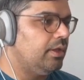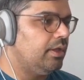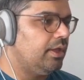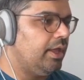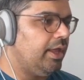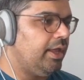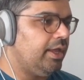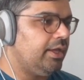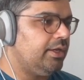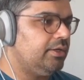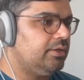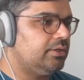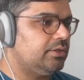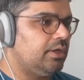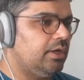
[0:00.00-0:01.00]
And
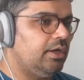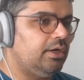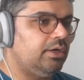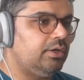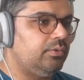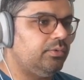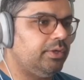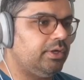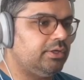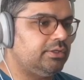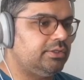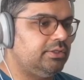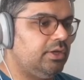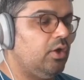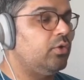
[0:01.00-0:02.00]
we are still
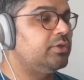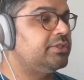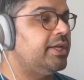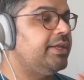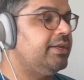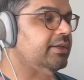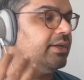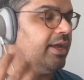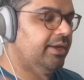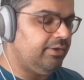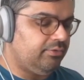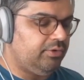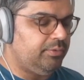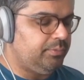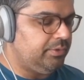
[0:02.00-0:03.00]
because I didn't
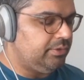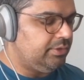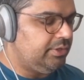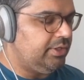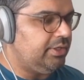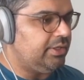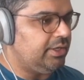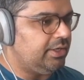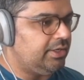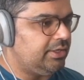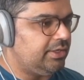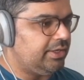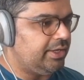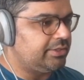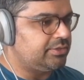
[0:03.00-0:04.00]
rebuild the
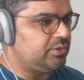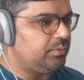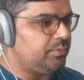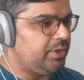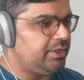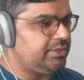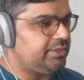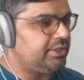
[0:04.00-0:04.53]
Xcode project.